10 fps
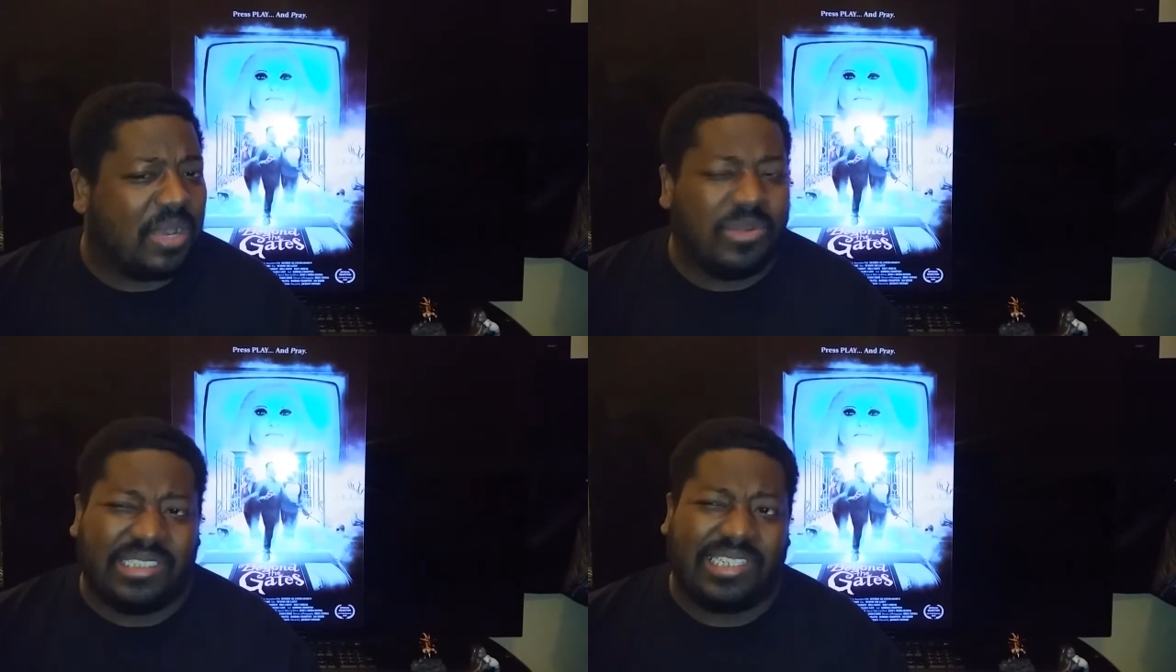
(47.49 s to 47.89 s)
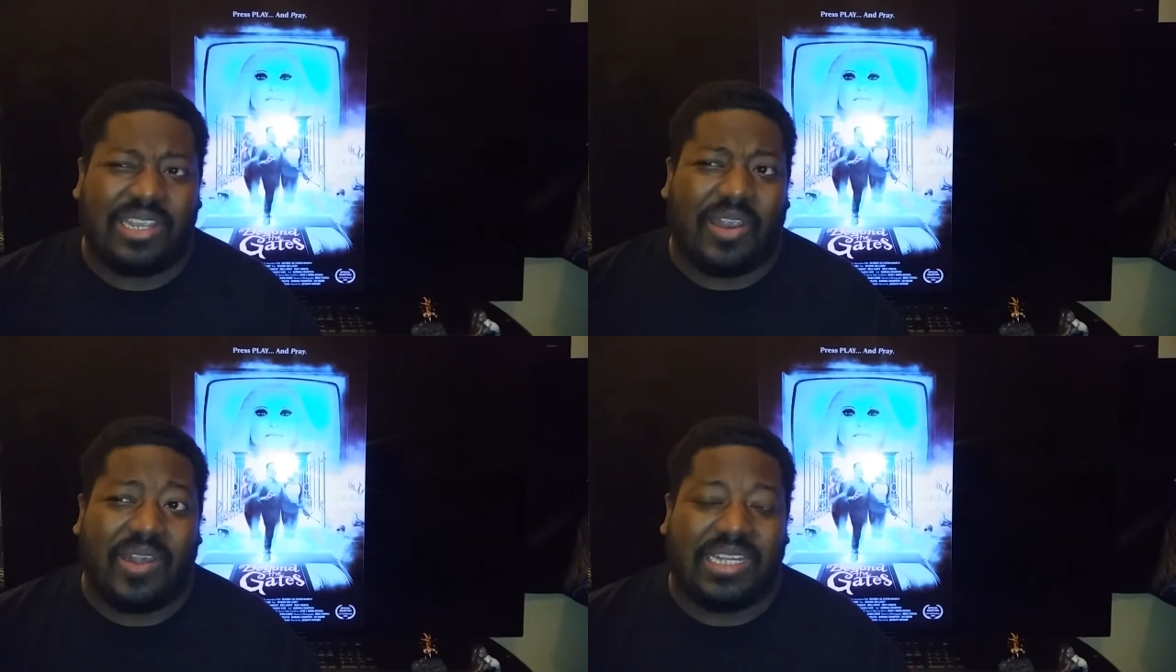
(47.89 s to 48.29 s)
I wouldn't
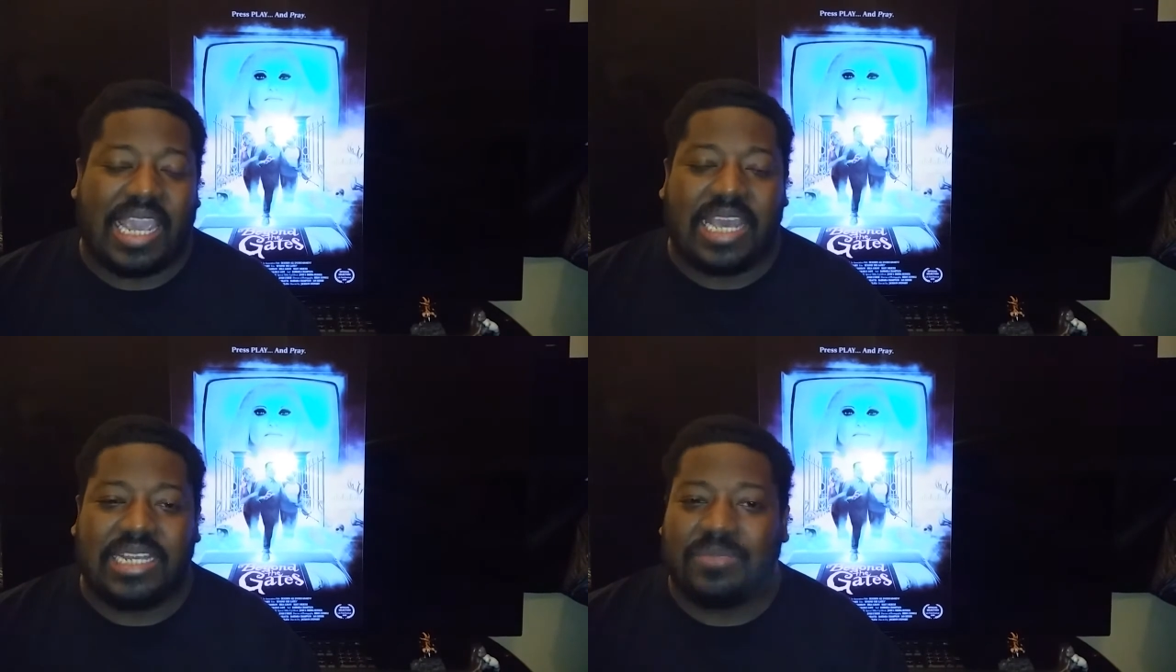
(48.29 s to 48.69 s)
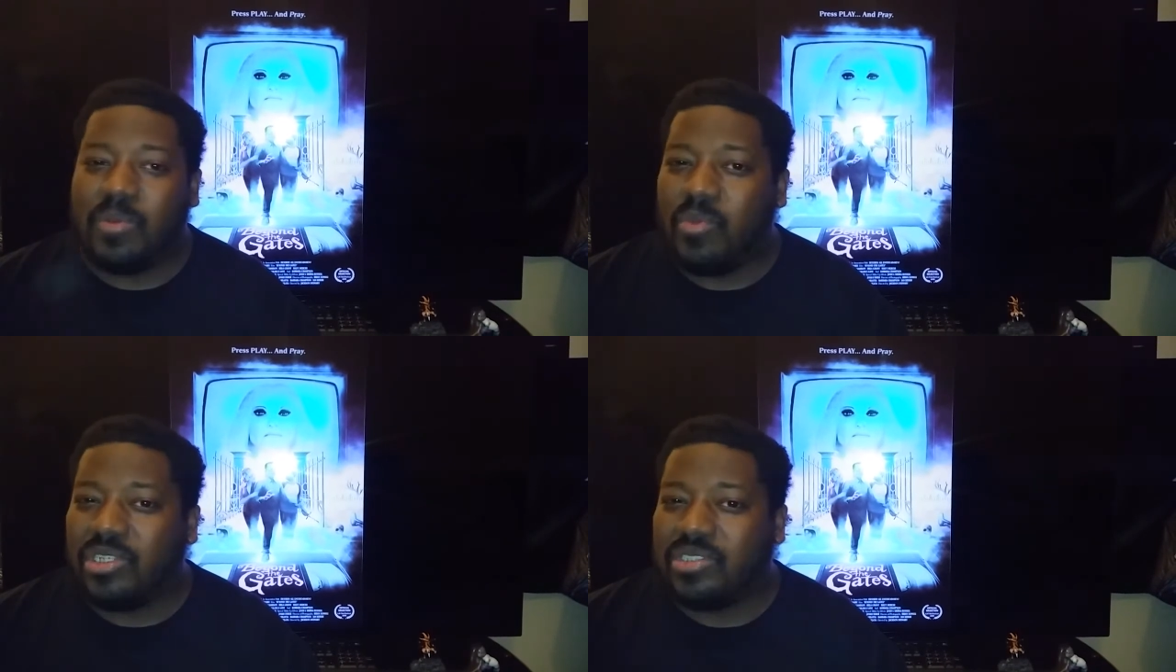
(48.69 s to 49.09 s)
say early 80s,
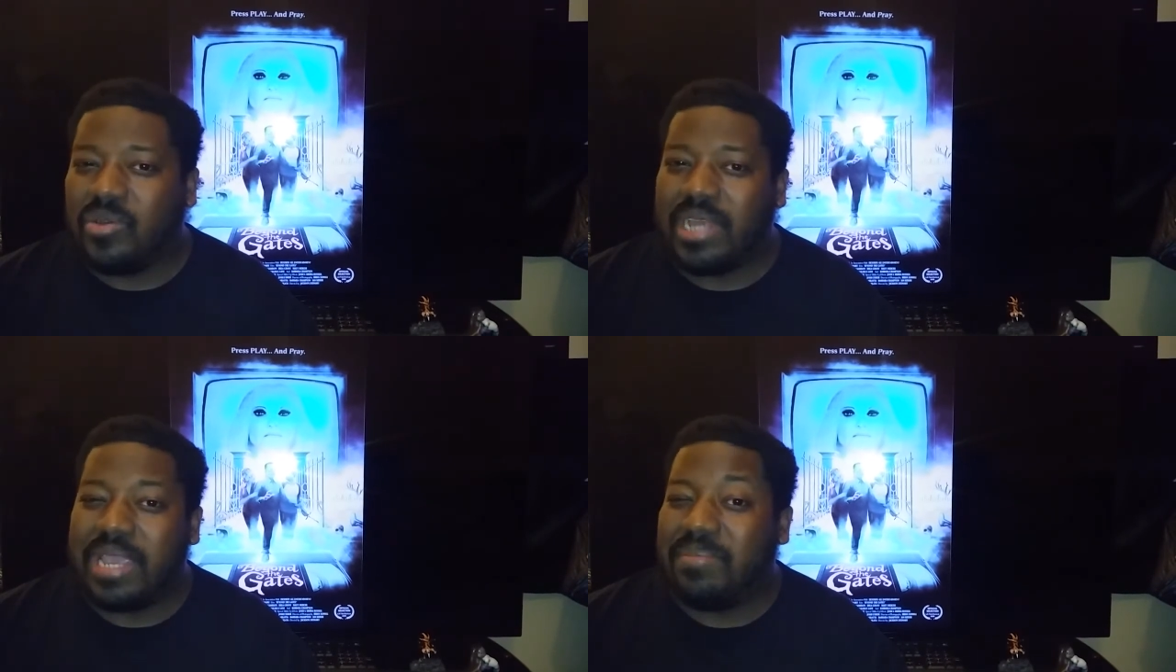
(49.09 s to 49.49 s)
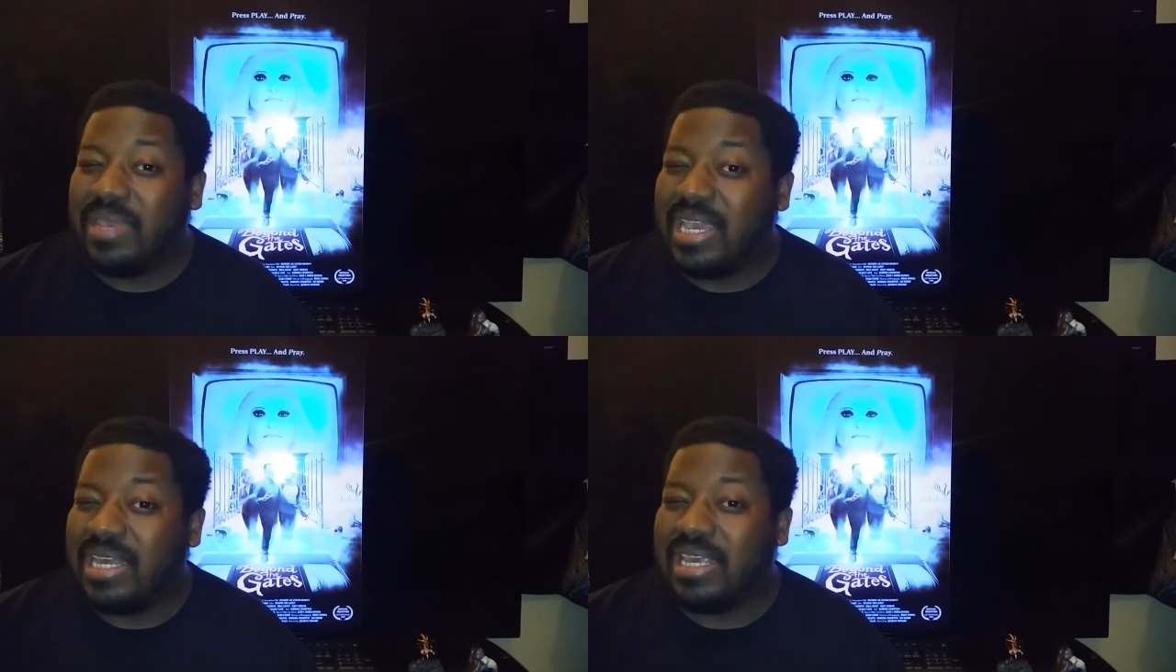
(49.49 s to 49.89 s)
but more so like
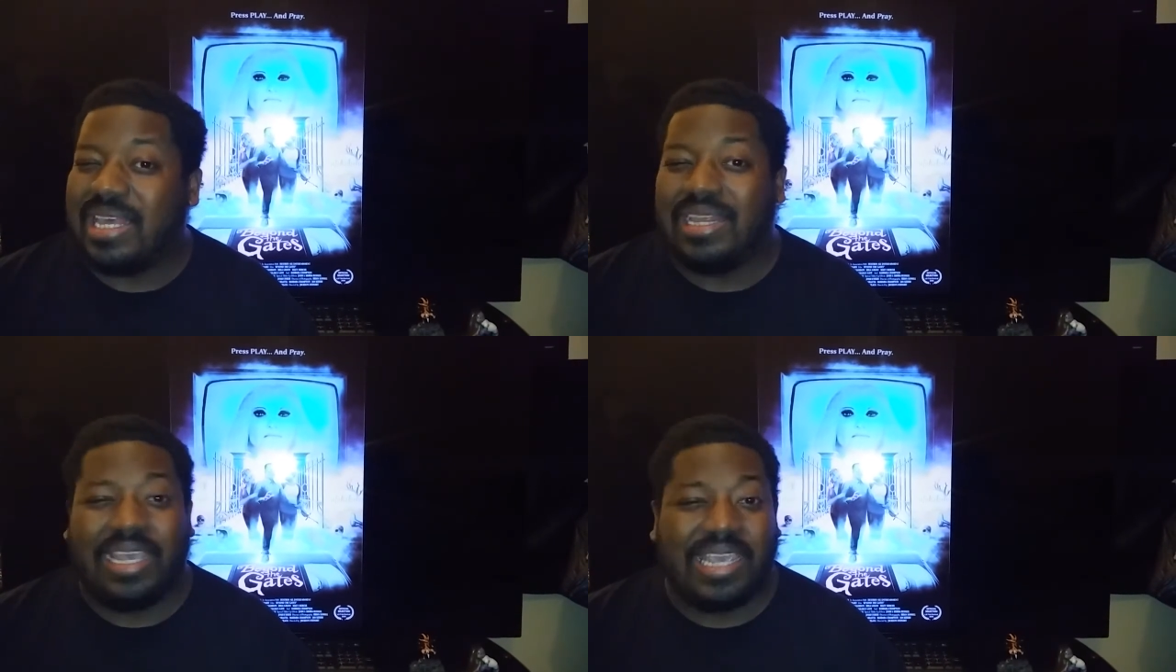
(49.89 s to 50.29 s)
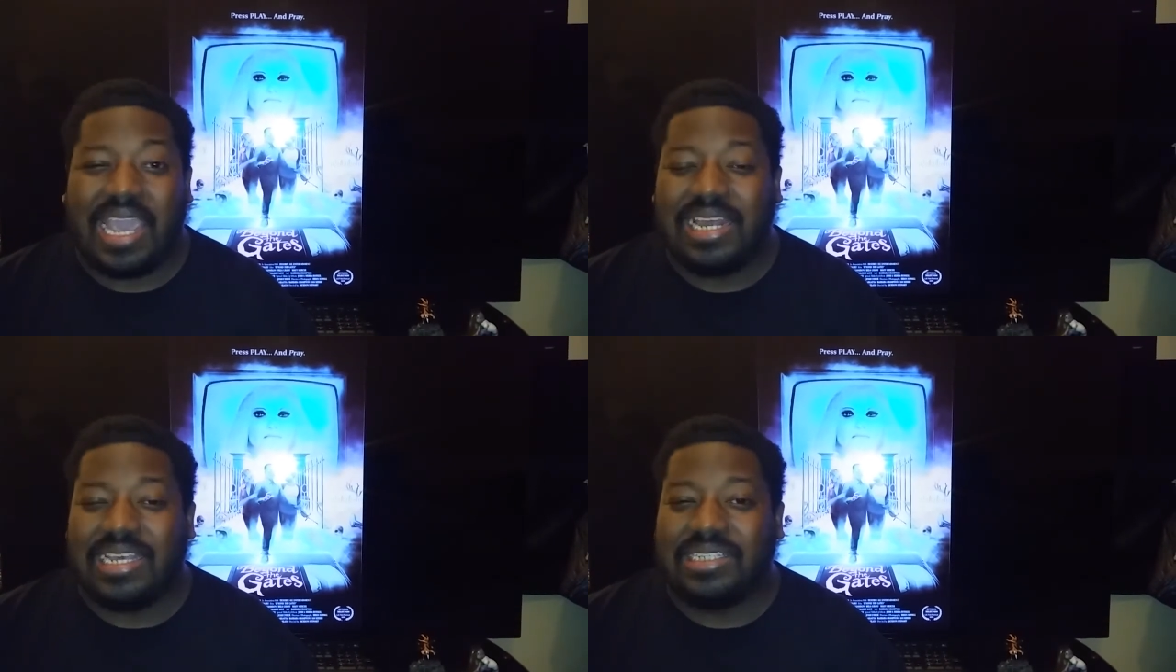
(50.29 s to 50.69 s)
mid and late
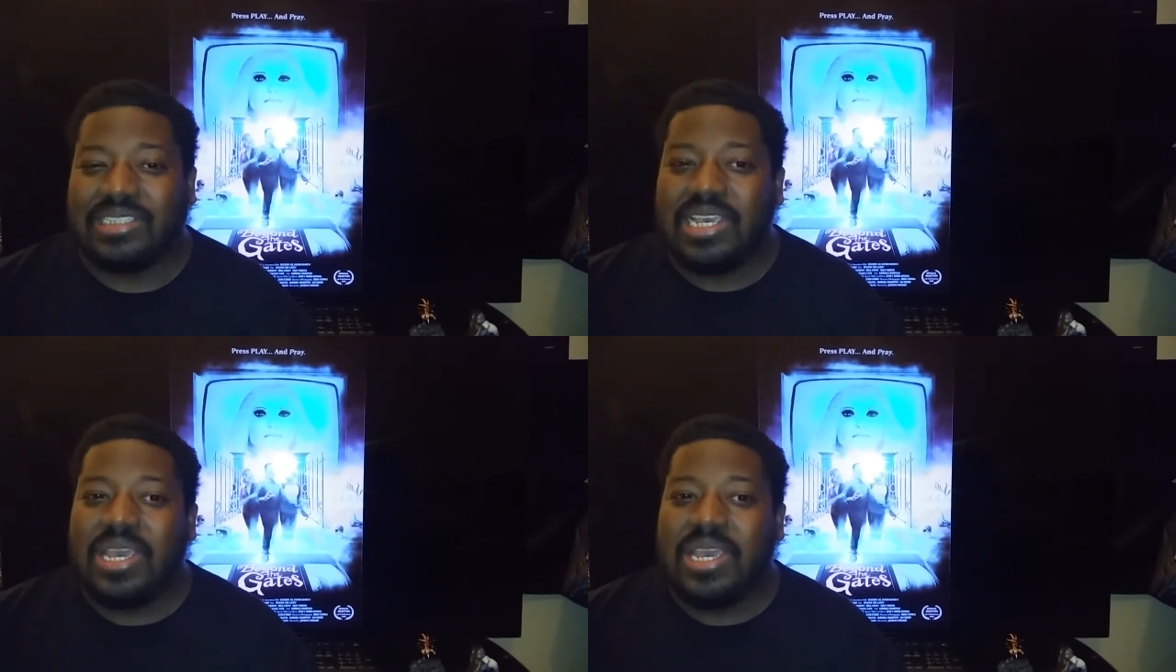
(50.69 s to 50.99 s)
80s.